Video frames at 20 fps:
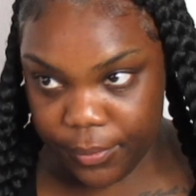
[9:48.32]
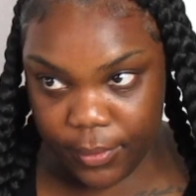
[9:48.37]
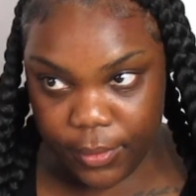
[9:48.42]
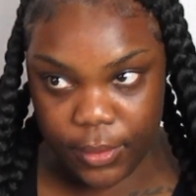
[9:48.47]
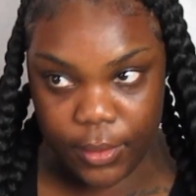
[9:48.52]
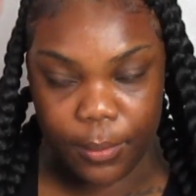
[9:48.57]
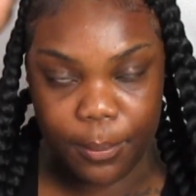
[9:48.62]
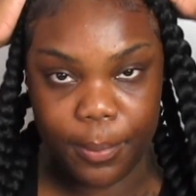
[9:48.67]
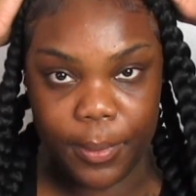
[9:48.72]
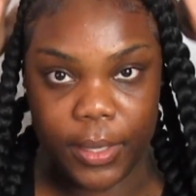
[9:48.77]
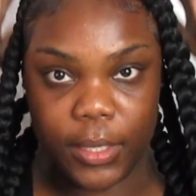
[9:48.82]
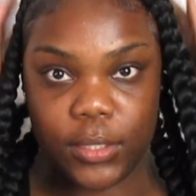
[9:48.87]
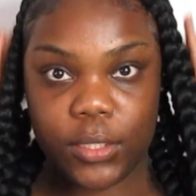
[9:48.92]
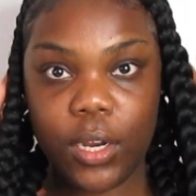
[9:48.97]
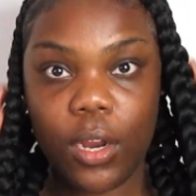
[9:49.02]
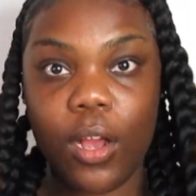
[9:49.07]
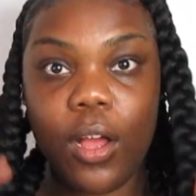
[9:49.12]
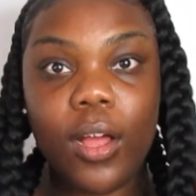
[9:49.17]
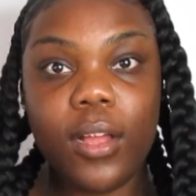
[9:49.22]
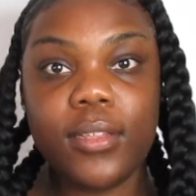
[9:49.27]
The braids
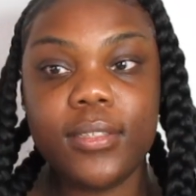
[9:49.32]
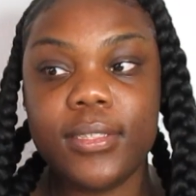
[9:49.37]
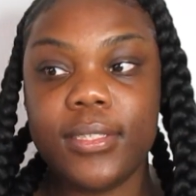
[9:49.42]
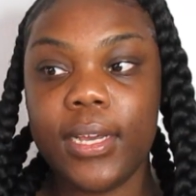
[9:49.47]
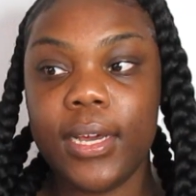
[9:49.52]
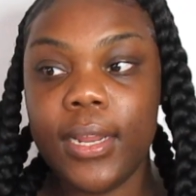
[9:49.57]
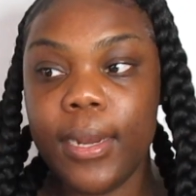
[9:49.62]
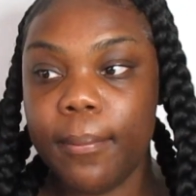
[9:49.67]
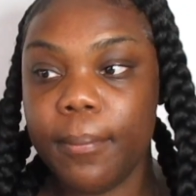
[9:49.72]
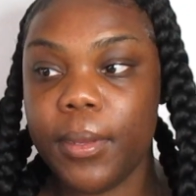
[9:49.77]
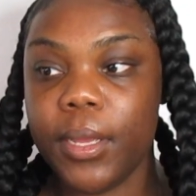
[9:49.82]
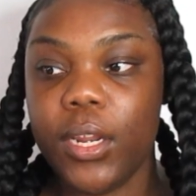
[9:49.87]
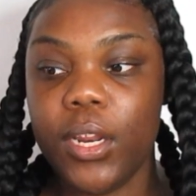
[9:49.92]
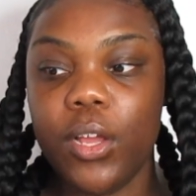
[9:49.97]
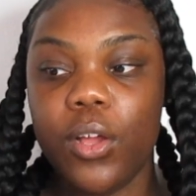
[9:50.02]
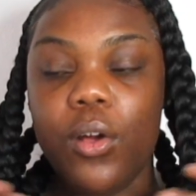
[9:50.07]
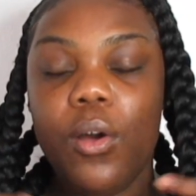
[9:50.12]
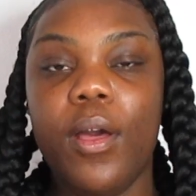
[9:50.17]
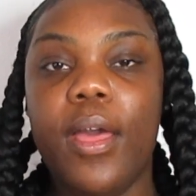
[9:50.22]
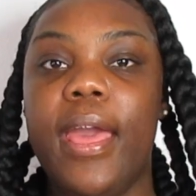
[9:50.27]
are all done. I'm
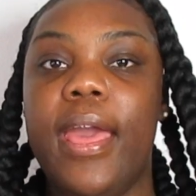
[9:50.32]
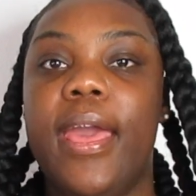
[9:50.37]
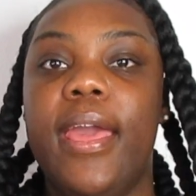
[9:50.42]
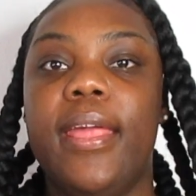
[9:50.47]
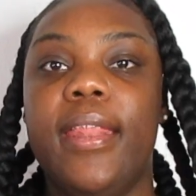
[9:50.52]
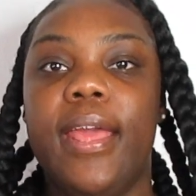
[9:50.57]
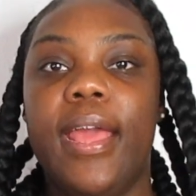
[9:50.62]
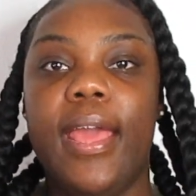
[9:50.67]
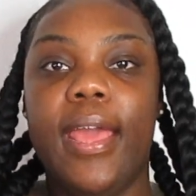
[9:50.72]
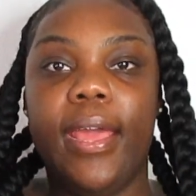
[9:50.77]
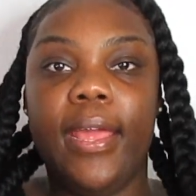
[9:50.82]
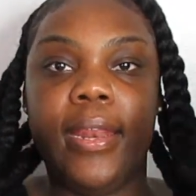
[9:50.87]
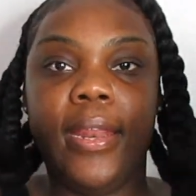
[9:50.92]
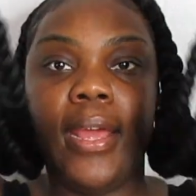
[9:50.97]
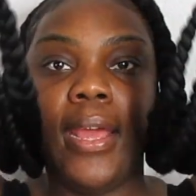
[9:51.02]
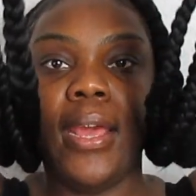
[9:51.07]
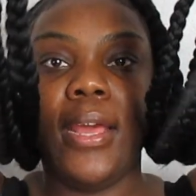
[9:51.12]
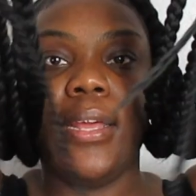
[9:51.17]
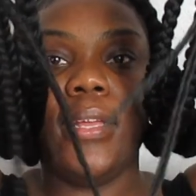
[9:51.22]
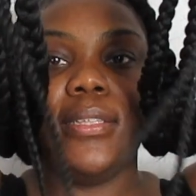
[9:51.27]
gonna go ahead and
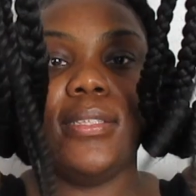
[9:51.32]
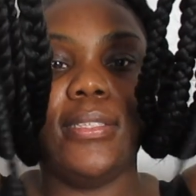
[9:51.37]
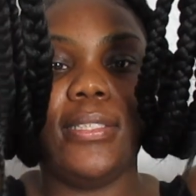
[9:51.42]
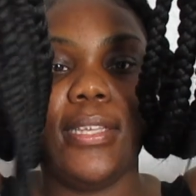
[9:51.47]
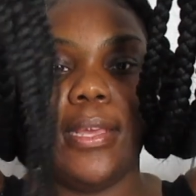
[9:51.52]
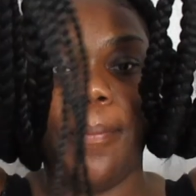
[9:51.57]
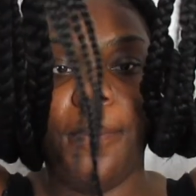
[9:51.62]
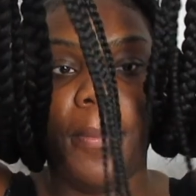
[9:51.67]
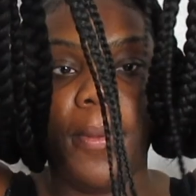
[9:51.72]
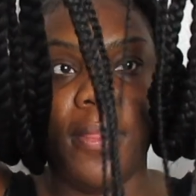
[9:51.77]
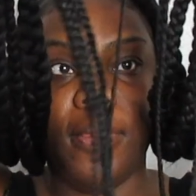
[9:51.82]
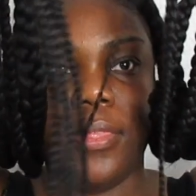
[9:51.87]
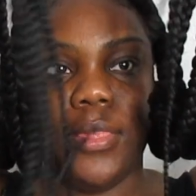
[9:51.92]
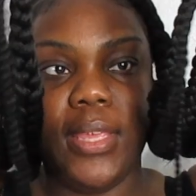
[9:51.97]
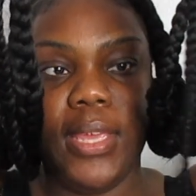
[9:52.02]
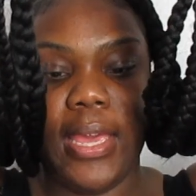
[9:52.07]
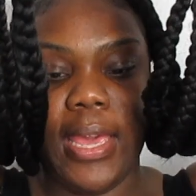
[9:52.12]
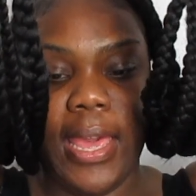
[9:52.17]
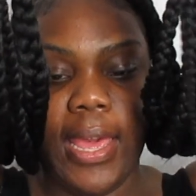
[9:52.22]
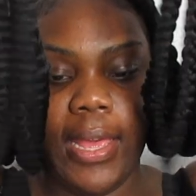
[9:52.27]
dip
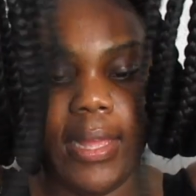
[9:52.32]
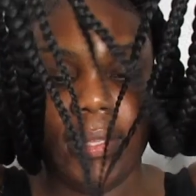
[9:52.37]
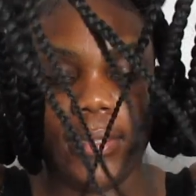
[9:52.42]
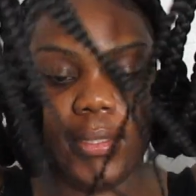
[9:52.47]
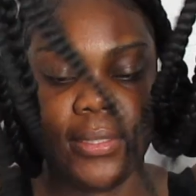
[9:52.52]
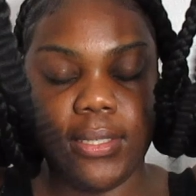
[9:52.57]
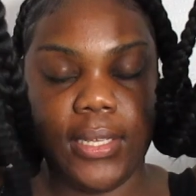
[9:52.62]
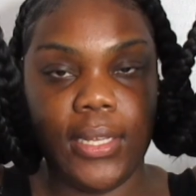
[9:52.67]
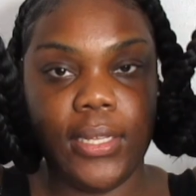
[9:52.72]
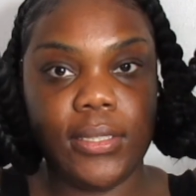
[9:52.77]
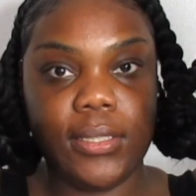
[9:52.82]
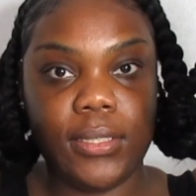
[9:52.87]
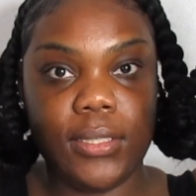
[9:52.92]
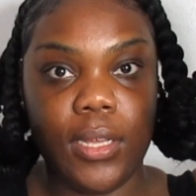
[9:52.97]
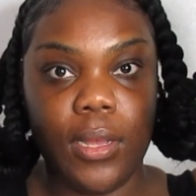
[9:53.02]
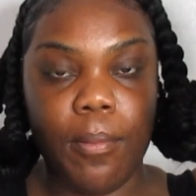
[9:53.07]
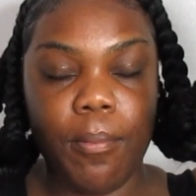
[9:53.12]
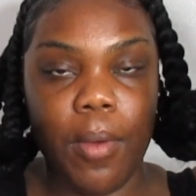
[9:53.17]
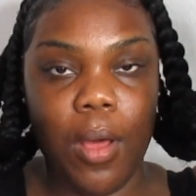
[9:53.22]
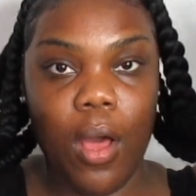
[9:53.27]
the ends in
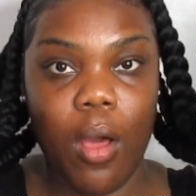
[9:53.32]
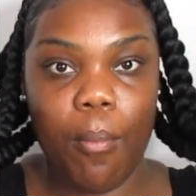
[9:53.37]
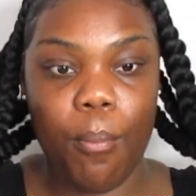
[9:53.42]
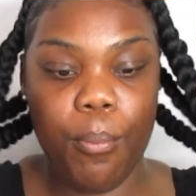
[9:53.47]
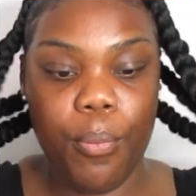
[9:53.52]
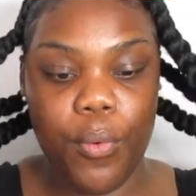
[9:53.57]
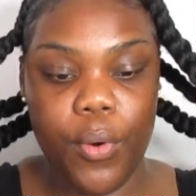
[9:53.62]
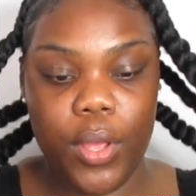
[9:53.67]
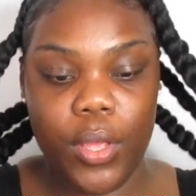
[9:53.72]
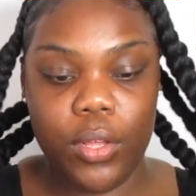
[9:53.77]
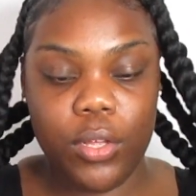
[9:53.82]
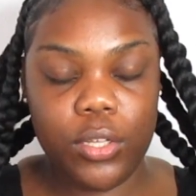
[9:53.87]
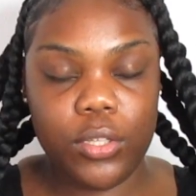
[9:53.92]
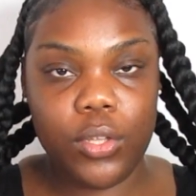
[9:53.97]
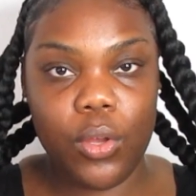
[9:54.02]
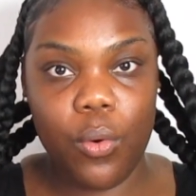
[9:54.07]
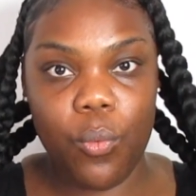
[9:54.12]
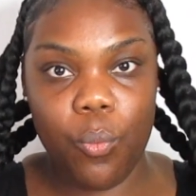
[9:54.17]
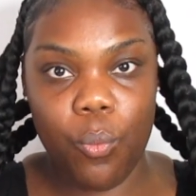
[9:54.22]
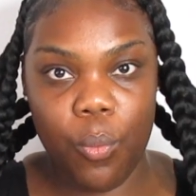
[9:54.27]
some
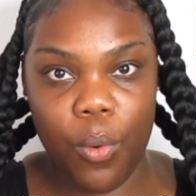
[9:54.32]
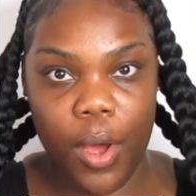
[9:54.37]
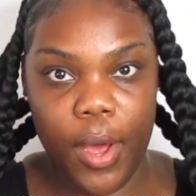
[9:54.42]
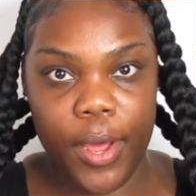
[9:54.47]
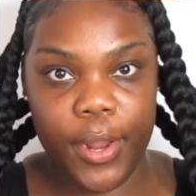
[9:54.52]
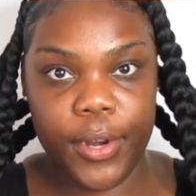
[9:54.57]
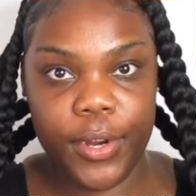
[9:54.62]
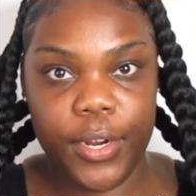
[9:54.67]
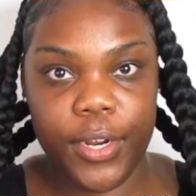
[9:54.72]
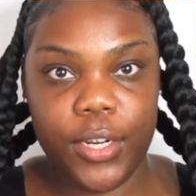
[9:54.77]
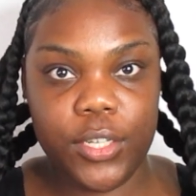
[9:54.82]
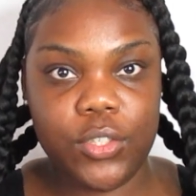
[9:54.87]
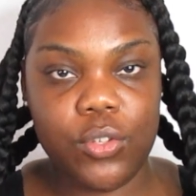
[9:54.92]
boiled water.